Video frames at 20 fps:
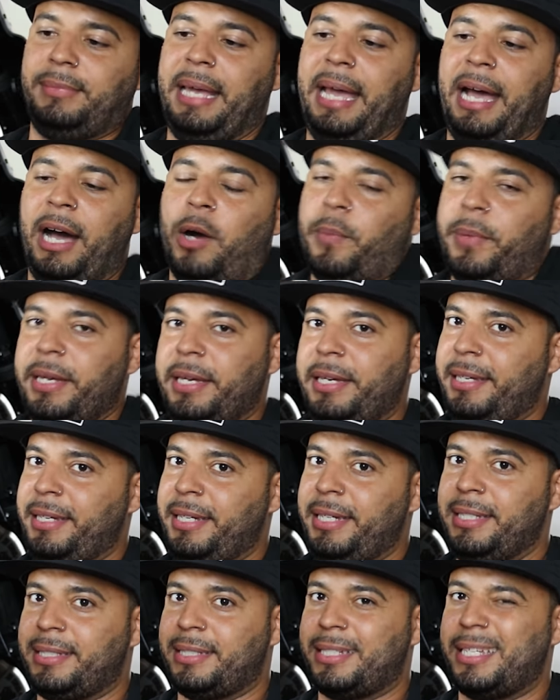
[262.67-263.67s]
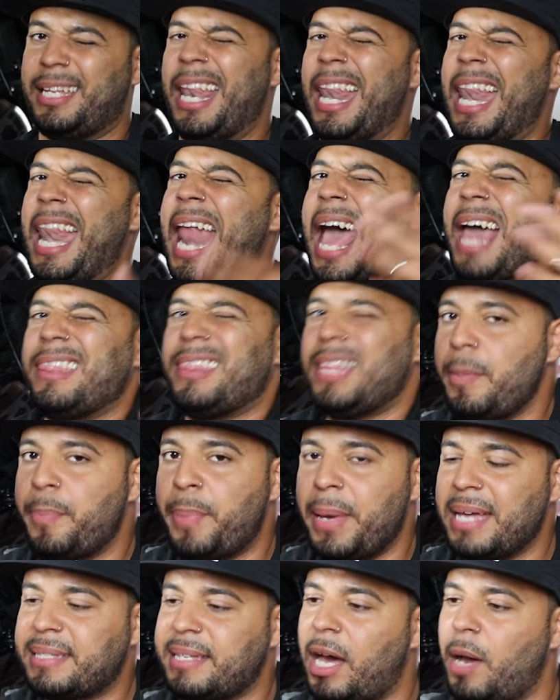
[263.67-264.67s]
helmet is not the
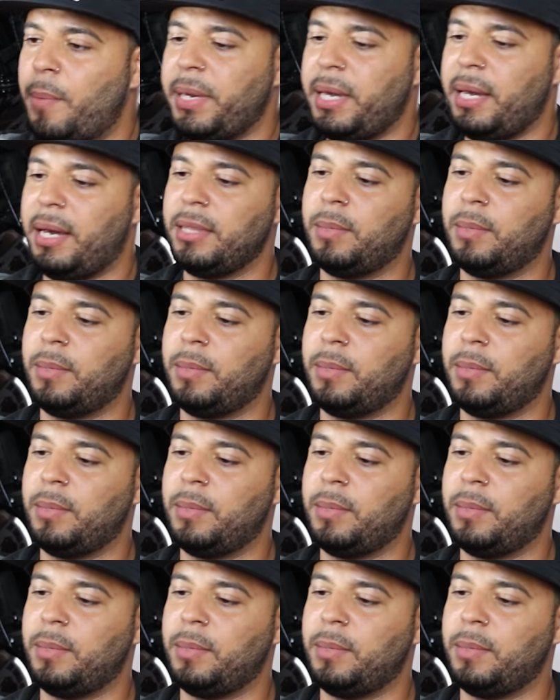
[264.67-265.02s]
best helmet